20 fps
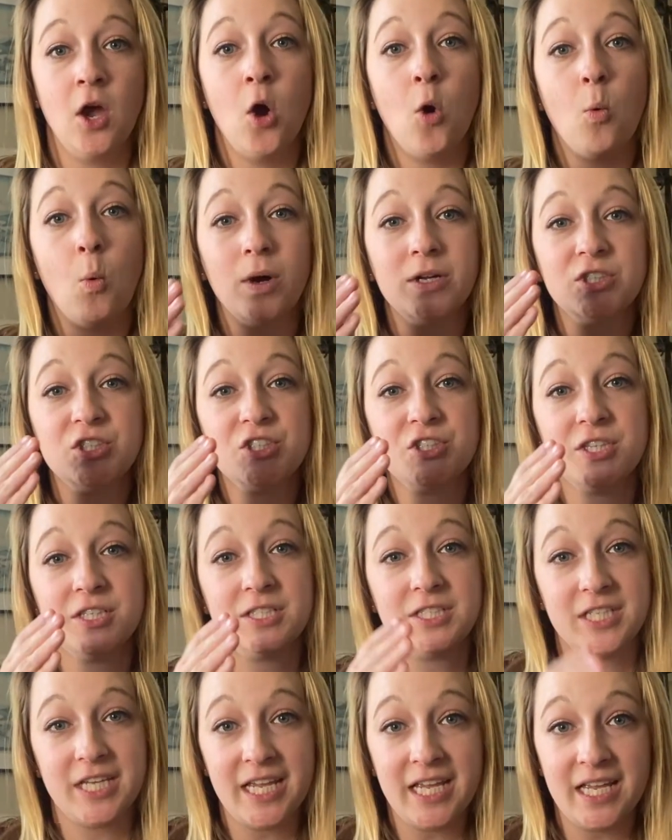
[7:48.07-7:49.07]
Once the
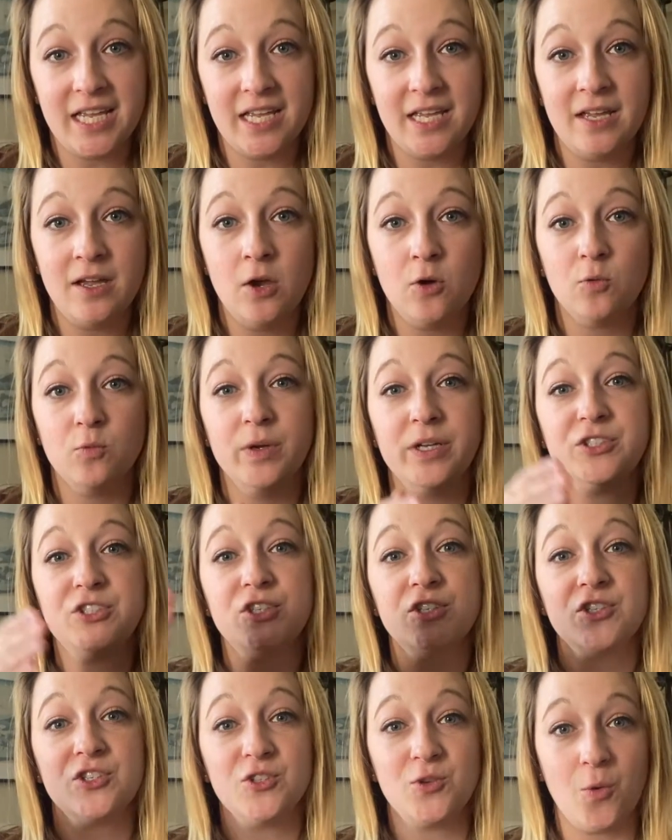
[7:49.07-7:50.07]
tea
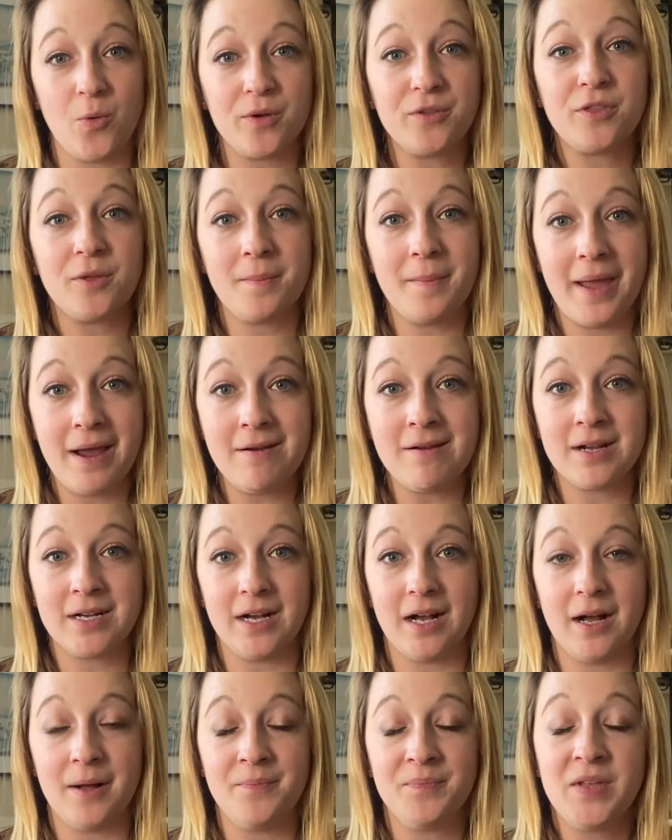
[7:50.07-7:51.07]
reaches North
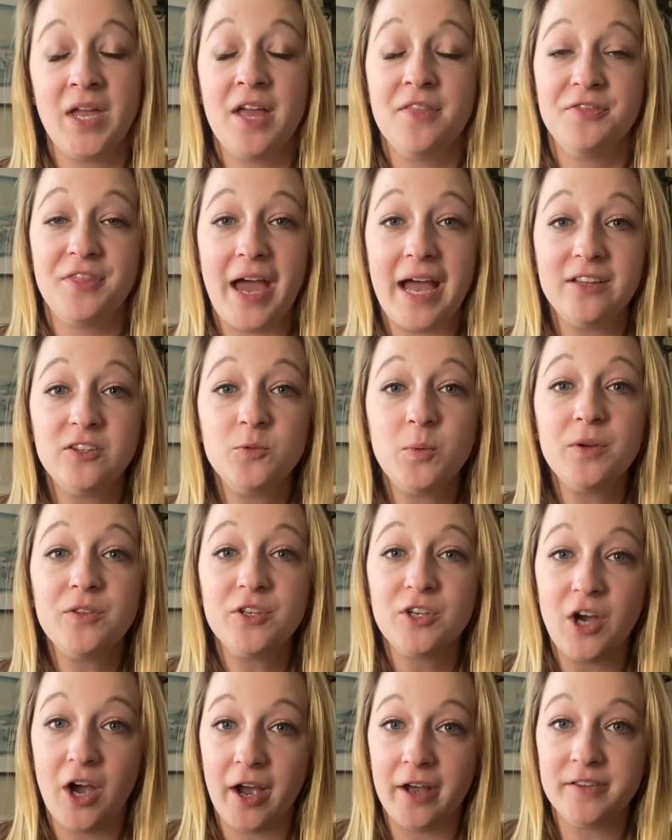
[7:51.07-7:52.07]
America, that's where the
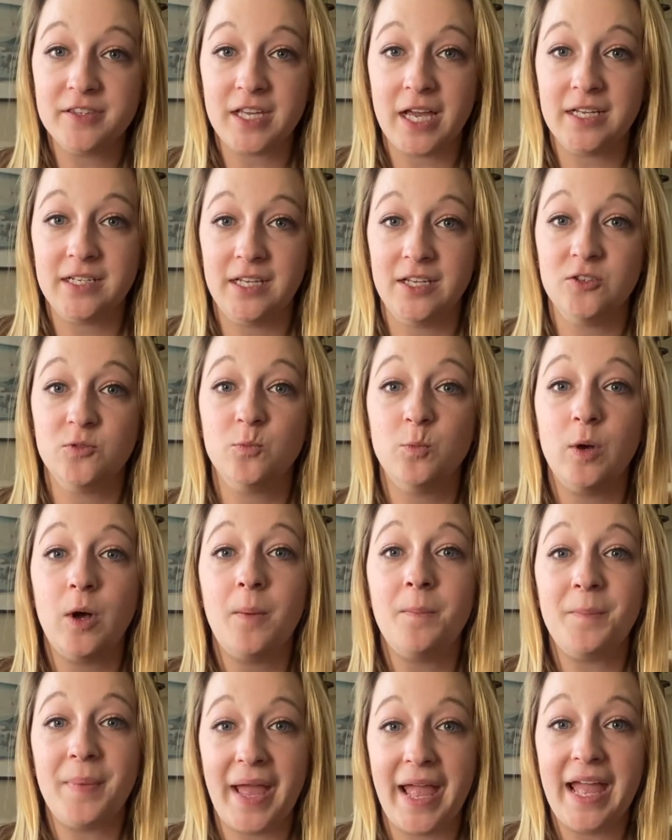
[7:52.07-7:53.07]
consignees
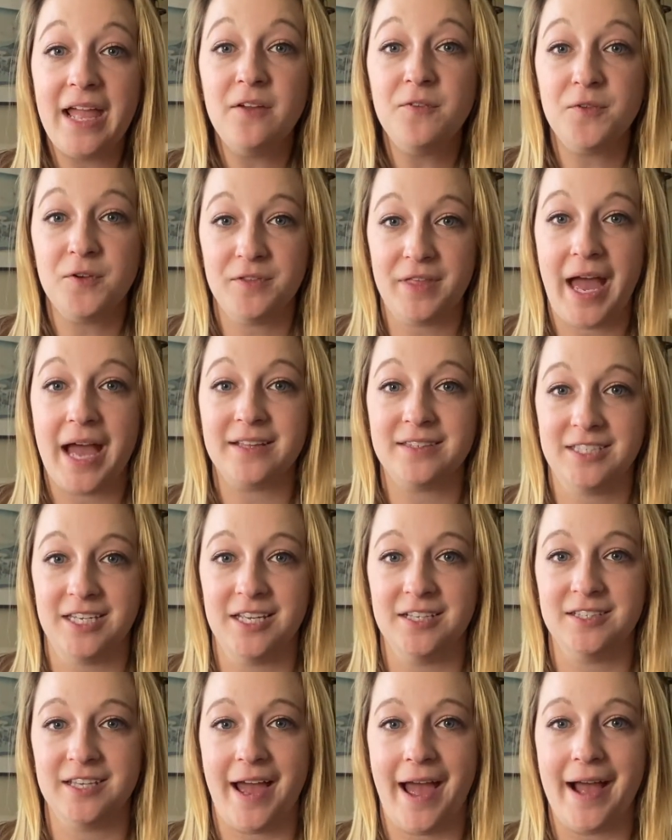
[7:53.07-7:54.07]
will pay for that
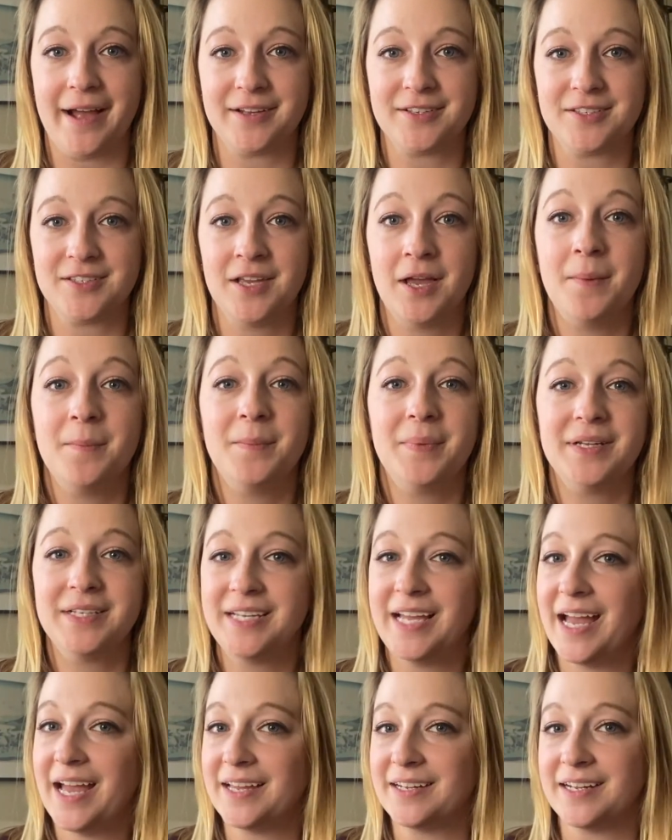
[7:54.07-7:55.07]
tea tax, but
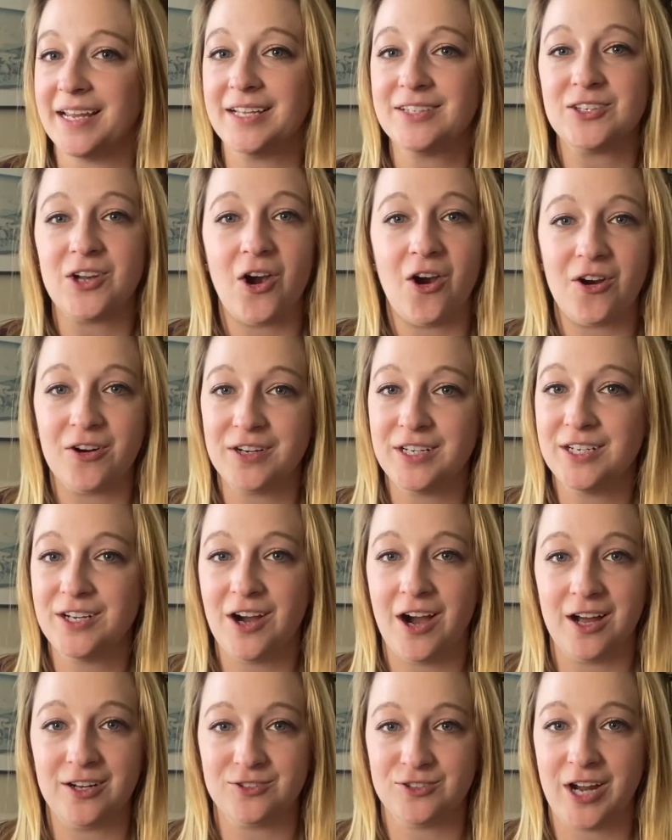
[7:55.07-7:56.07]
again, it's already
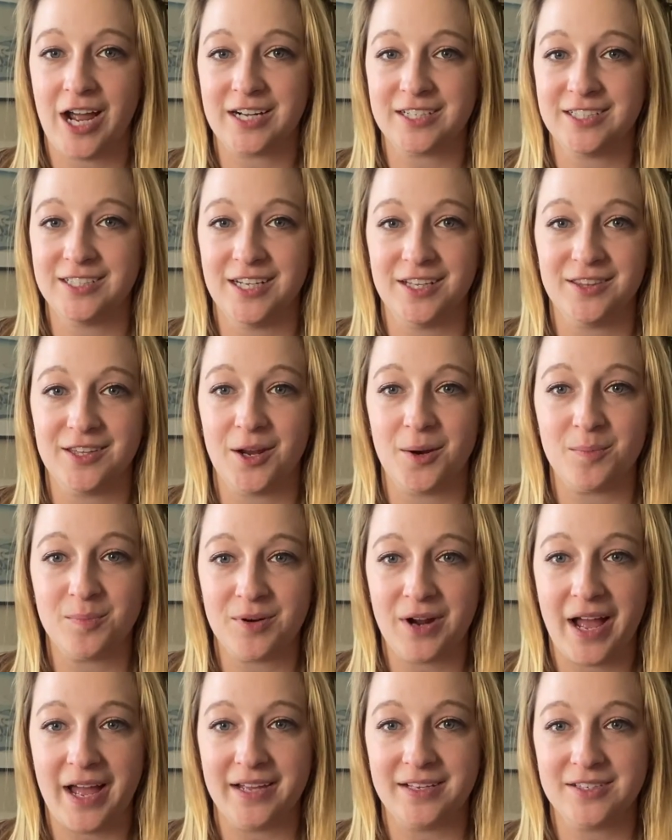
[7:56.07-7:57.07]
contracted in their
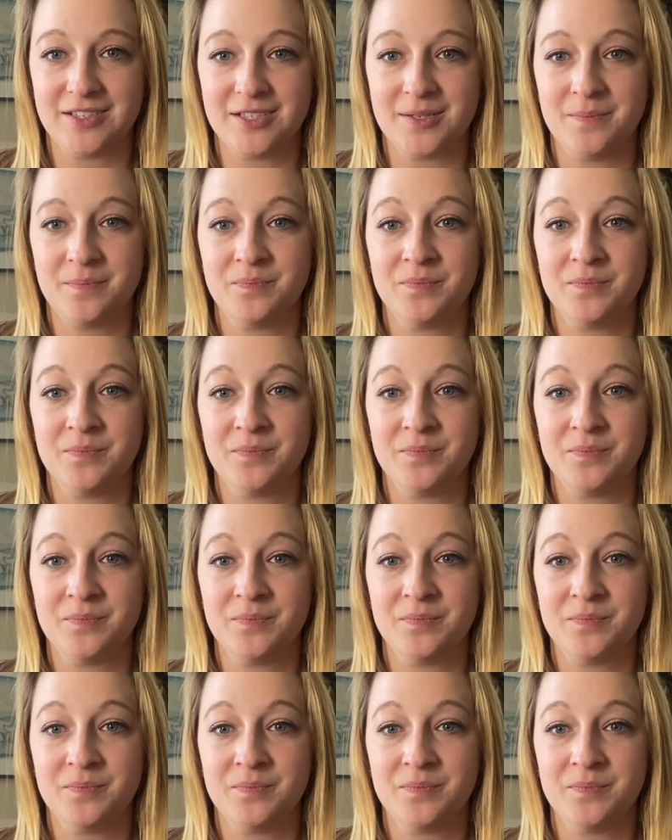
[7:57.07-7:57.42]
price.